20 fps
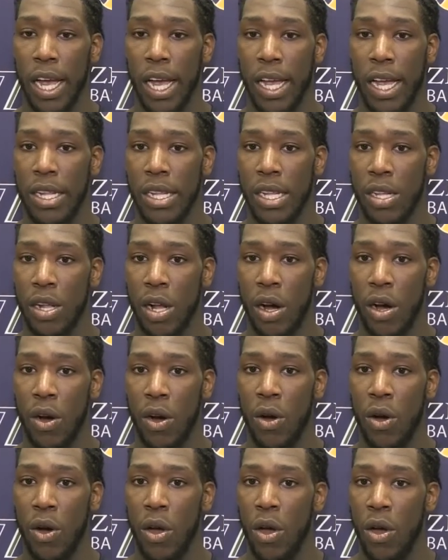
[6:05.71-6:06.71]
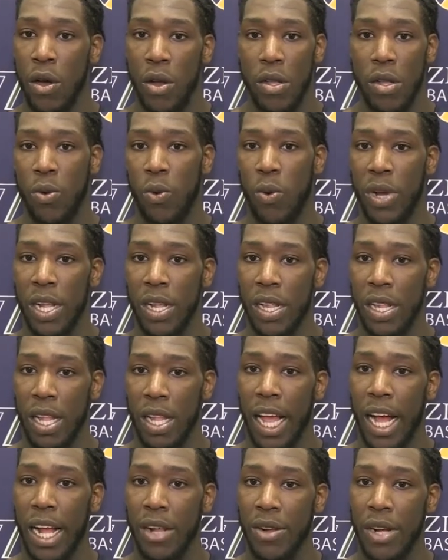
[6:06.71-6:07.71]
And, you know, when
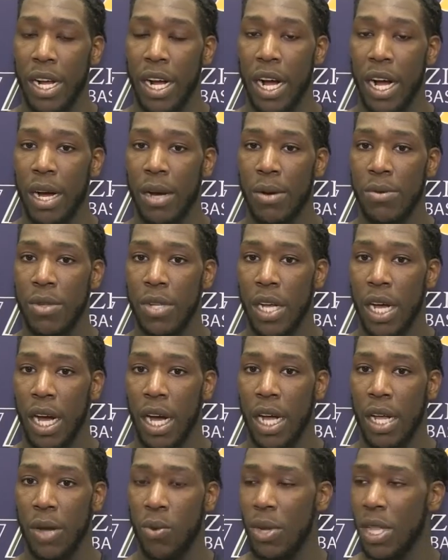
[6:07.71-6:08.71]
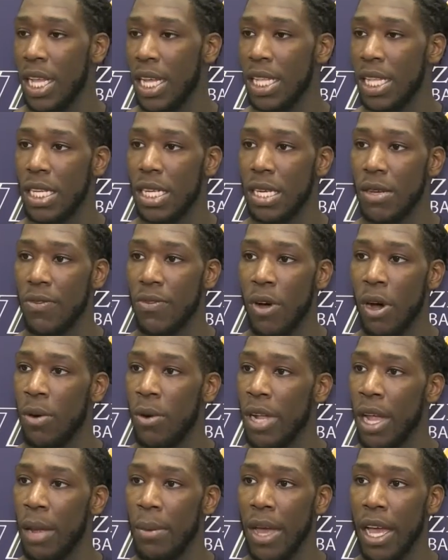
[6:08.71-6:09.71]
the lottery comes, we let the chips fall
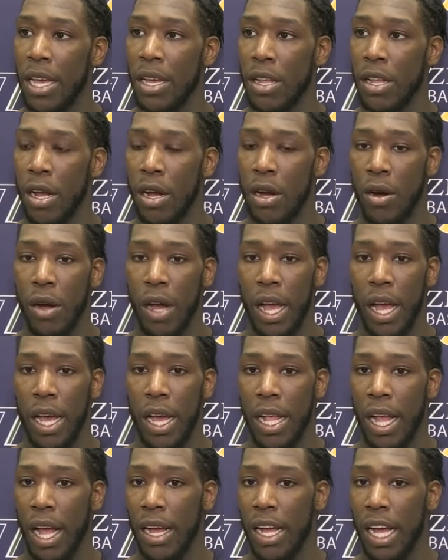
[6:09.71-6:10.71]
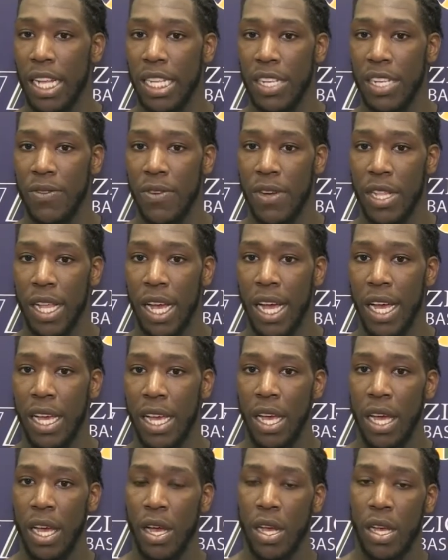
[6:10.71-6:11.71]
where they may, you know. And I just feel like,
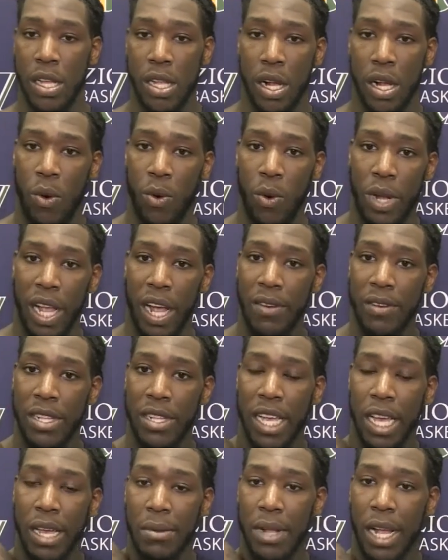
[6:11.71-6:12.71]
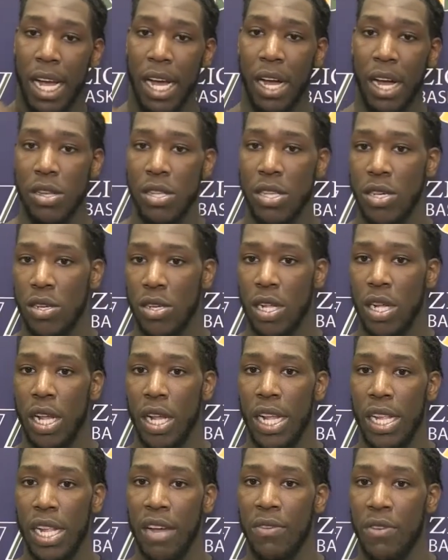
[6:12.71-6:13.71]
you know, whatever team that I go to, you know,
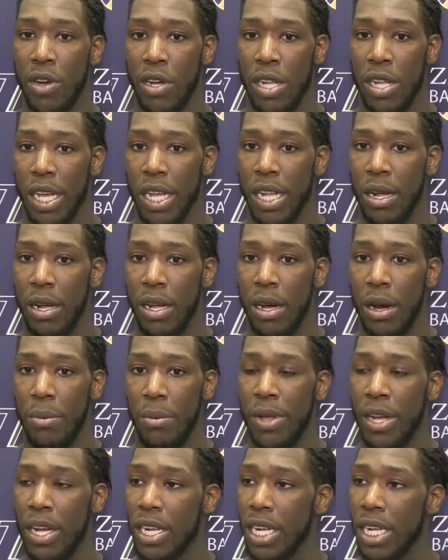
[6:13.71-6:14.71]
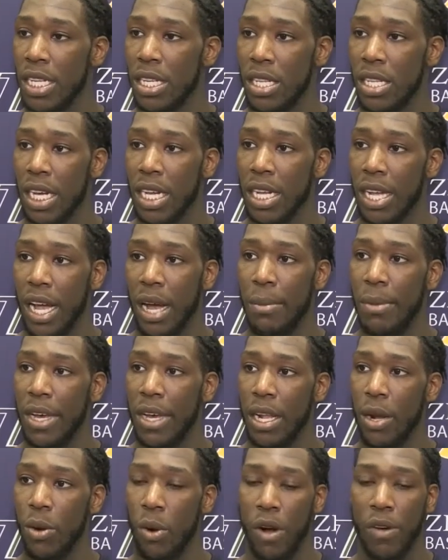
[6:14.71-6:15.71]
they're definitely going to get a player that's just looking to come
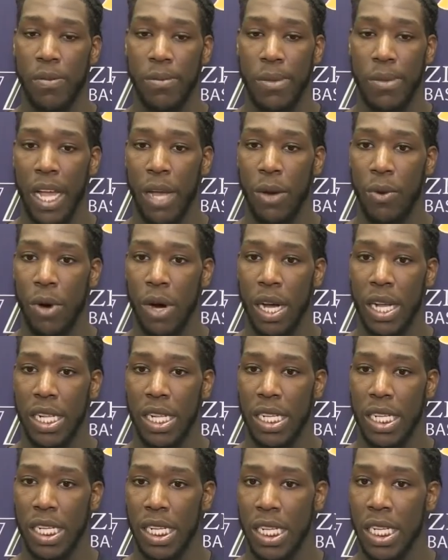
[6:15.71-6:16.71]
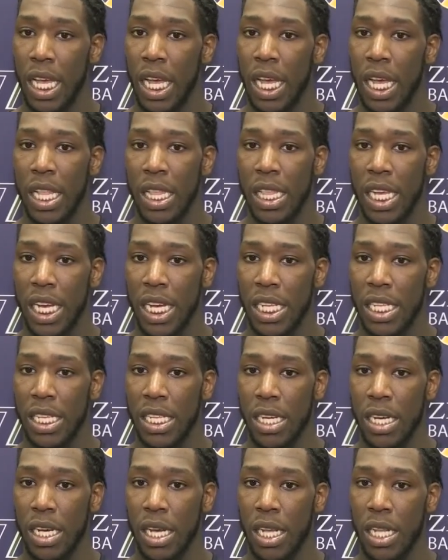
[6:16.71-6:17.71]
in and work from day one and just looking
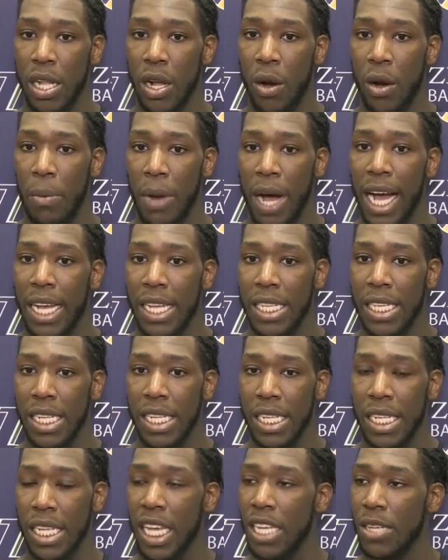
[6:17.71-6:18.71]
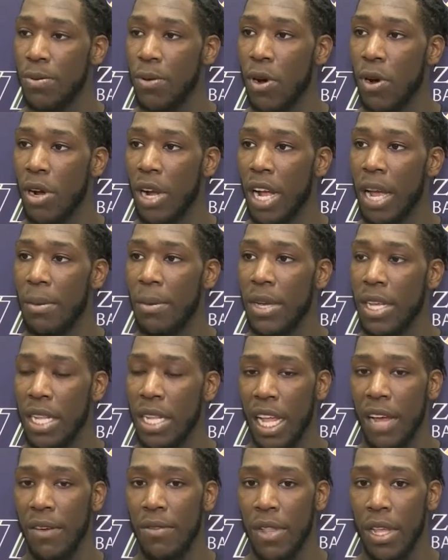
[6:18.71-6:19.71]
to, you know, buy into the team's program
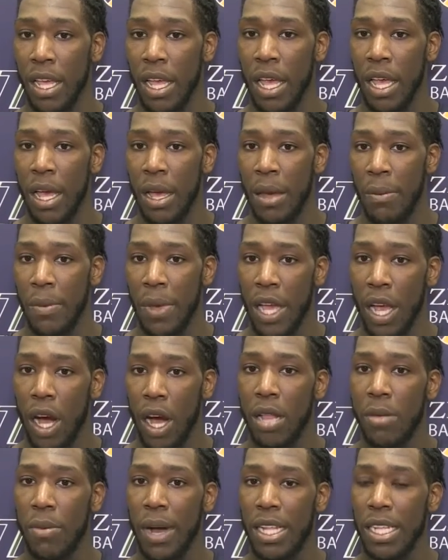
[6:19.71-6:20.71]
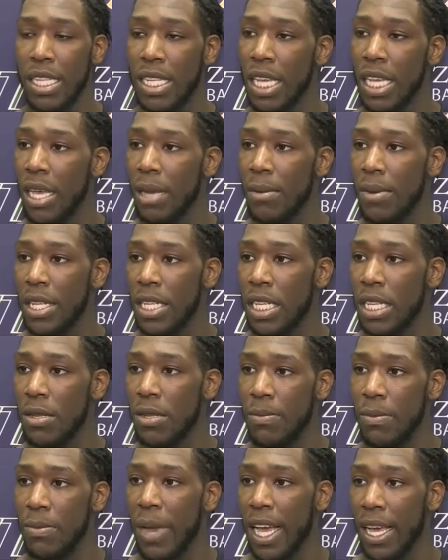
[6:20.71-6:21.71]
and definitely be all about the team and
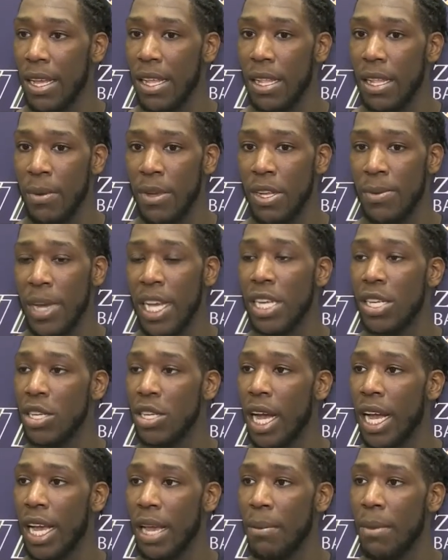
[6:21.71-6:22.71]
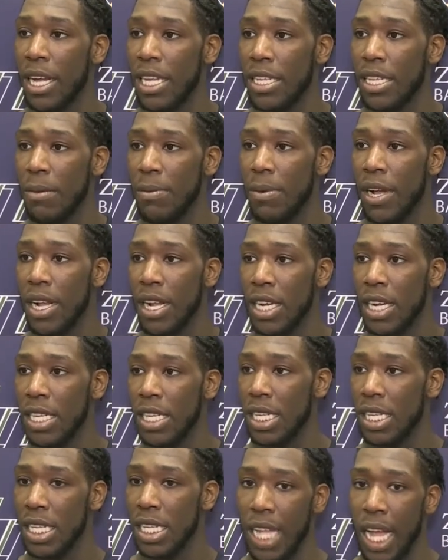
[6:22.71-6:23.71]
just making sure I get myself better,
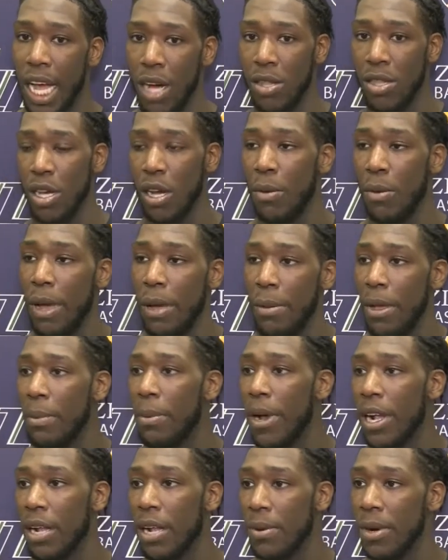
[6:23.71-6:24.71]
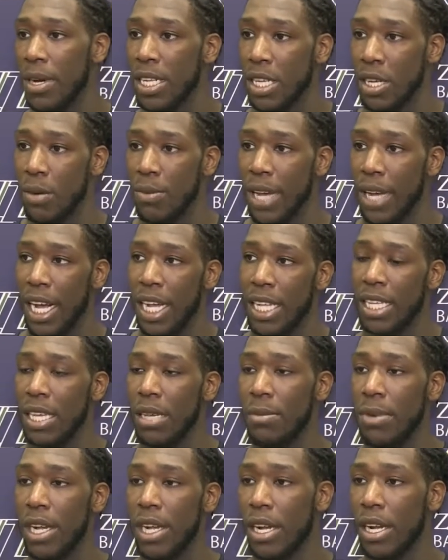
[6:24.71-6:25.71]
because it's not only going to make me better, but it's going to make our
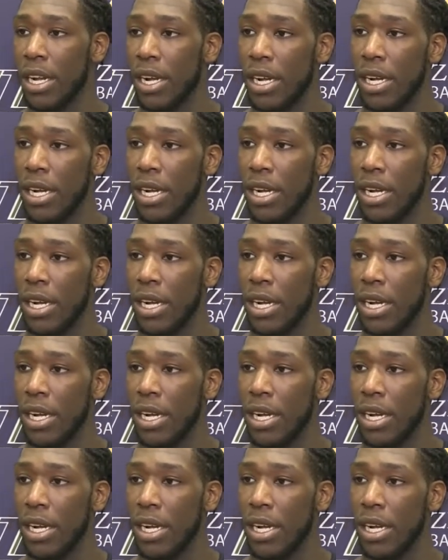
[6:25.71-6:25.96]
team better.